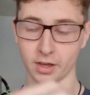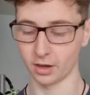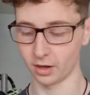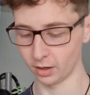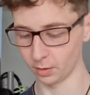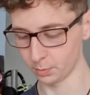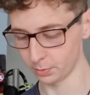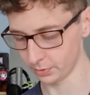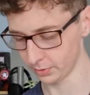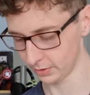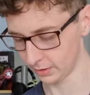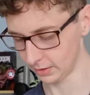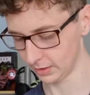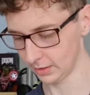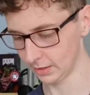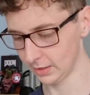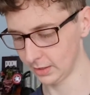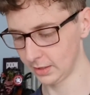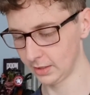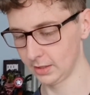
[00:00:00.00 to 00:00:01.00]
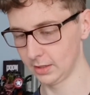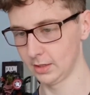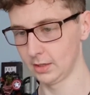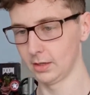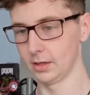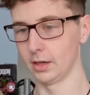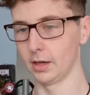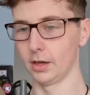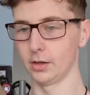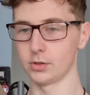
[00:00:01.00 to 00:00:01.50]
I cut up
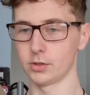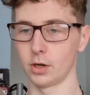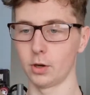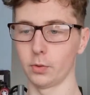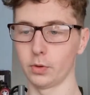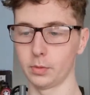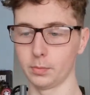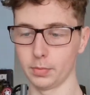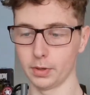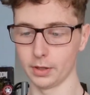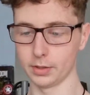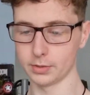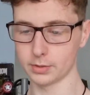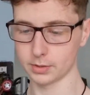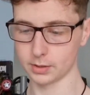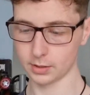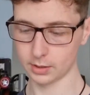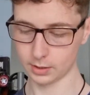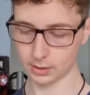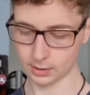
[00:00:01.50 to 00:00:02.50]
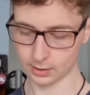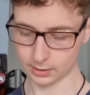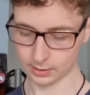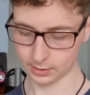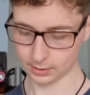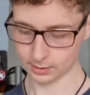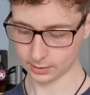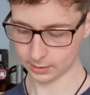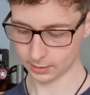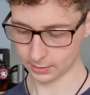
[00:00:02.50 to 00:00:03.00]
to hold it in place.
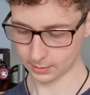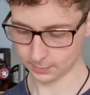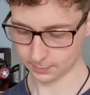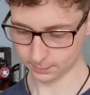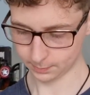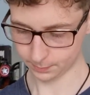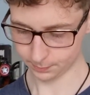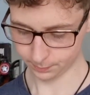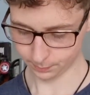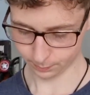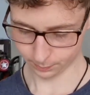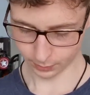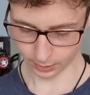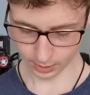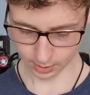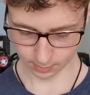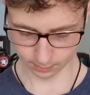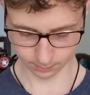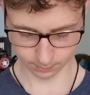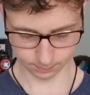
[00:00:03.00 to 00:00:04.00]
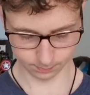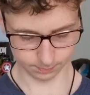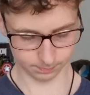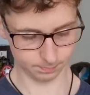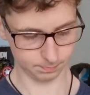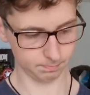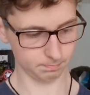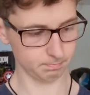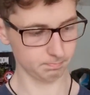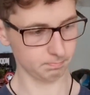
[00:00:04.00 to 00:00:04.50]
But yeah,
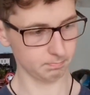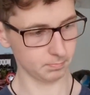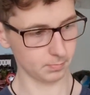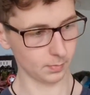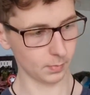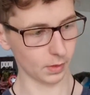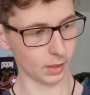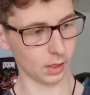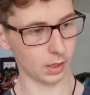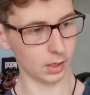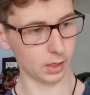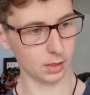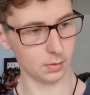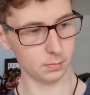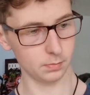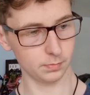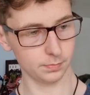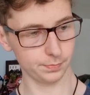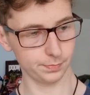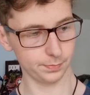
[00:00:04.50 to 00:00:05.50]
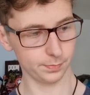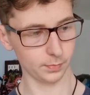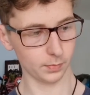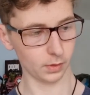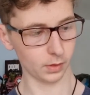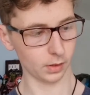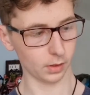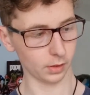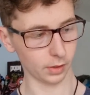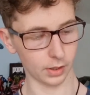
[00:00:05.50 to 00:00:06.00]

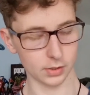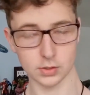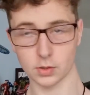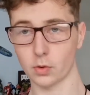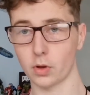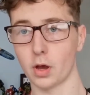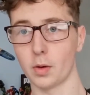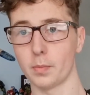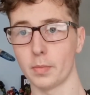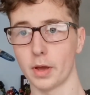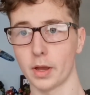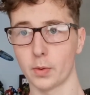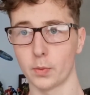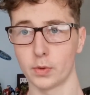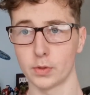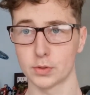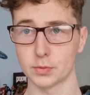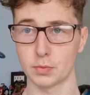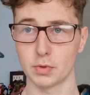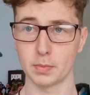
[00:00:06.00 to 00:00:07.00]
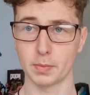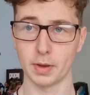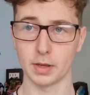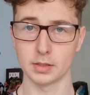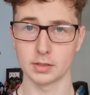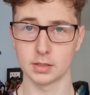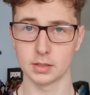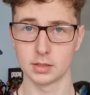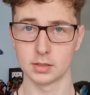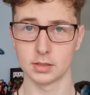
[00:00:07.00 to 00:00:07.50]
I guess I'll come back when it's
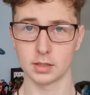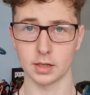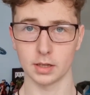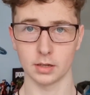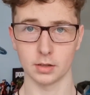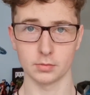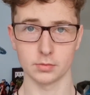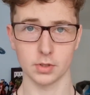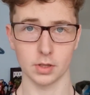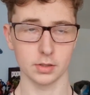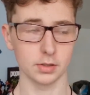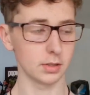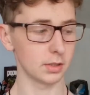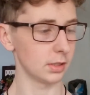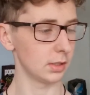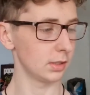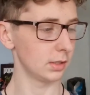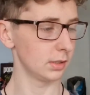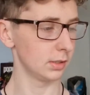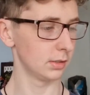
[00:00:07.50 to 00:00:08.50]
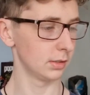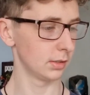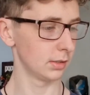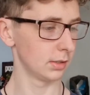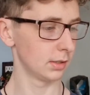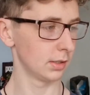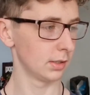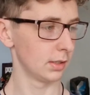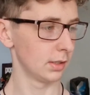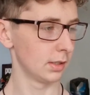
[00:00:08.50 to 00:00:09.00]
repainted and I've done the
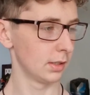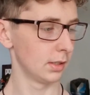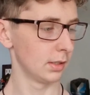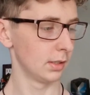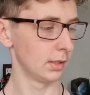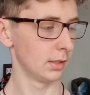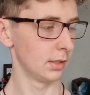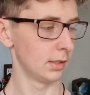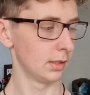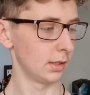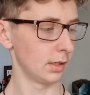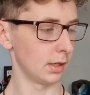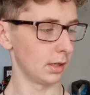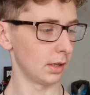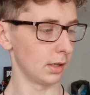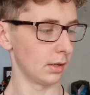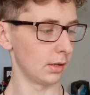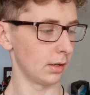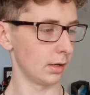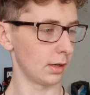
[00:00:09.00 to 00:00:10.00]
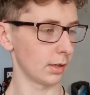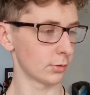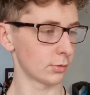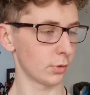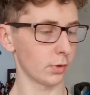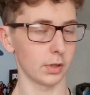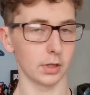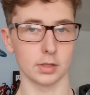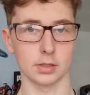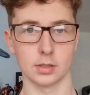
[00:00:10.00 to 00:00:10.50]

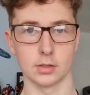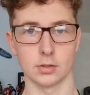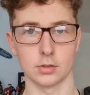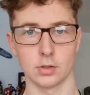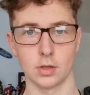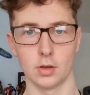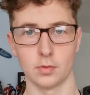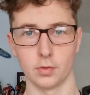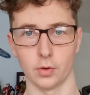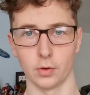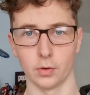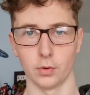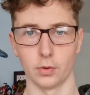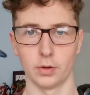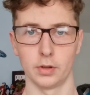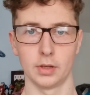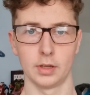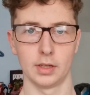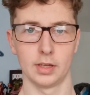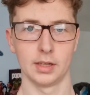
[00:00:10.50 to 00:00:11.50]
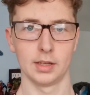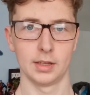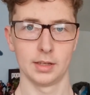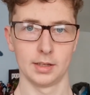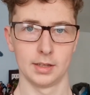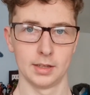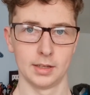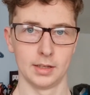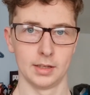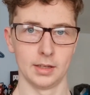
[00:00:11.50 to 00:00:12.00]
electronics and the servo.
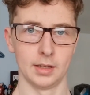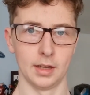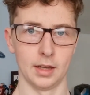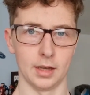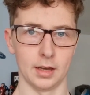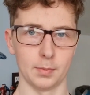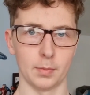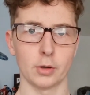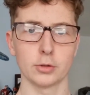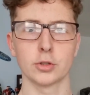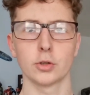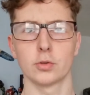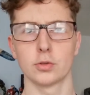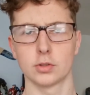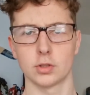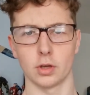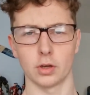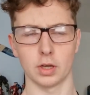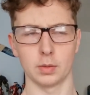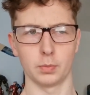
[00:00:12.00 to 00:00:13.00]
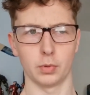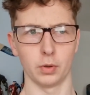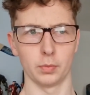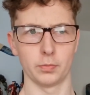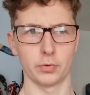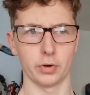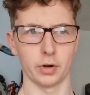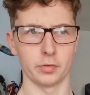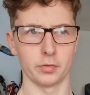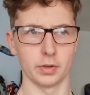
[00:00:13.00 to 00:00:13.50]
I'll show you the circuit
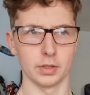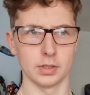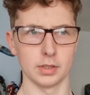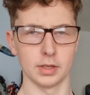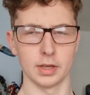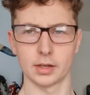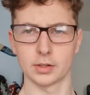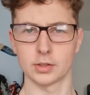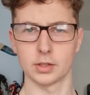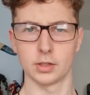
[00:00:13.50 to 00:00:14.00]
board before I fit it